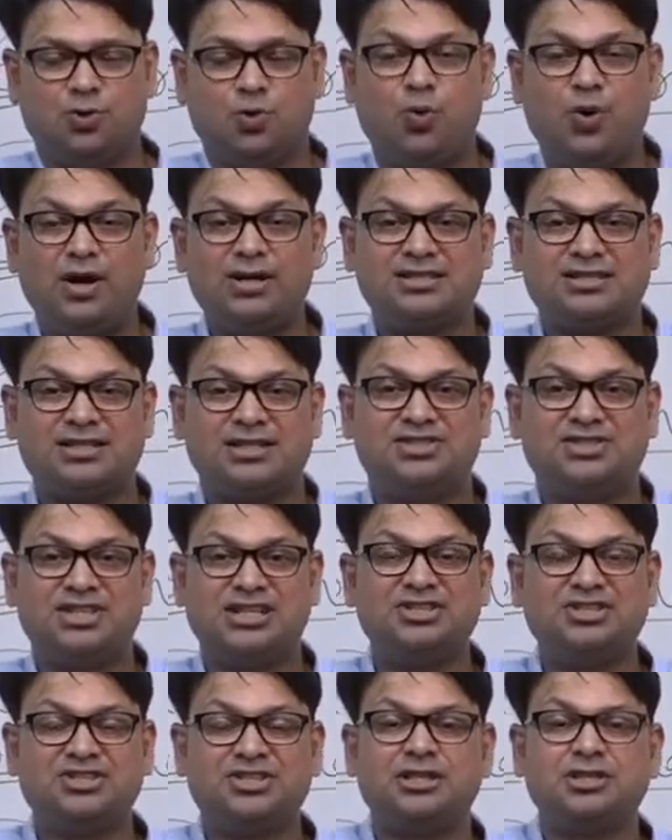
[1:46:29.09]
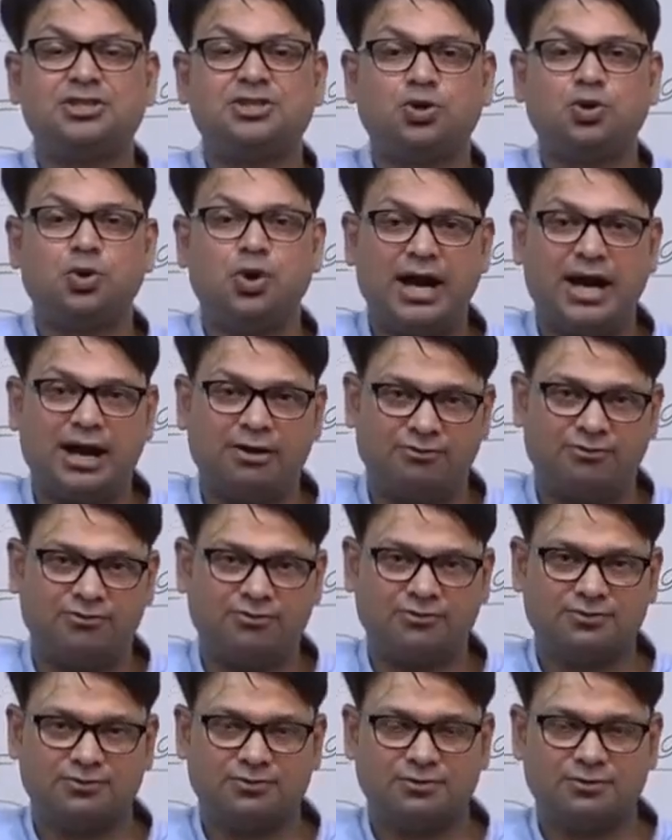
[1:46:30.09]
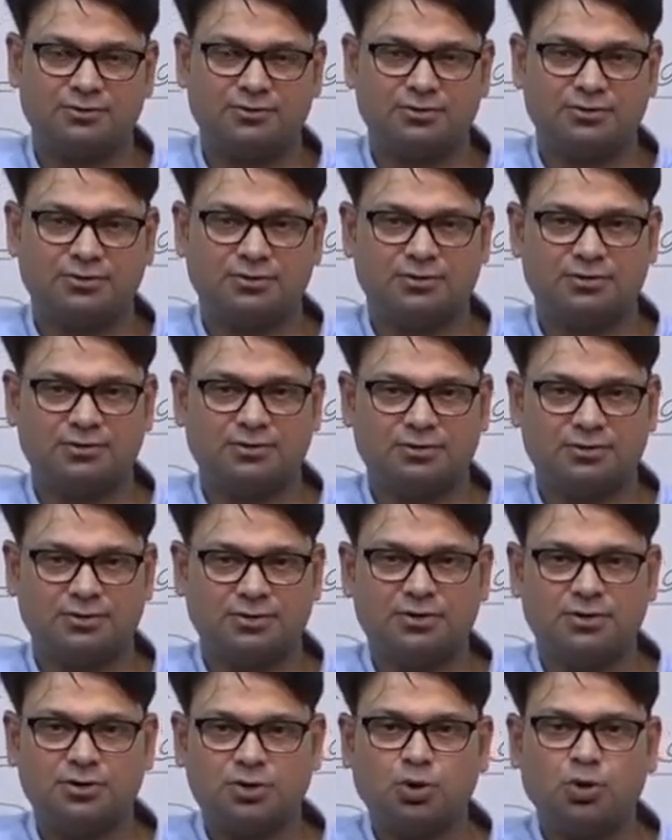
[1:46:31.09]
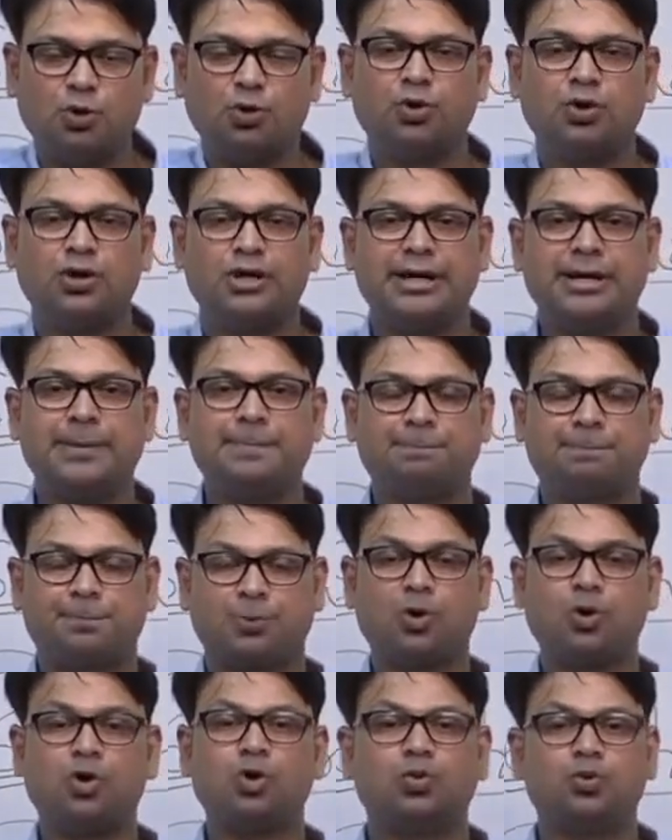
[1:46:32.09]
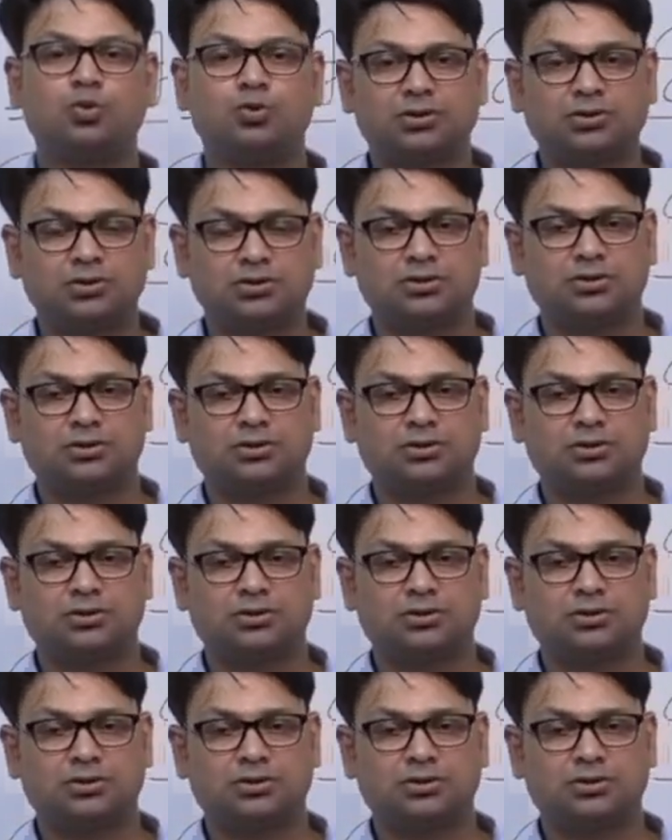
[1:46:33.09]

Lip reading: What suggestions you have to improve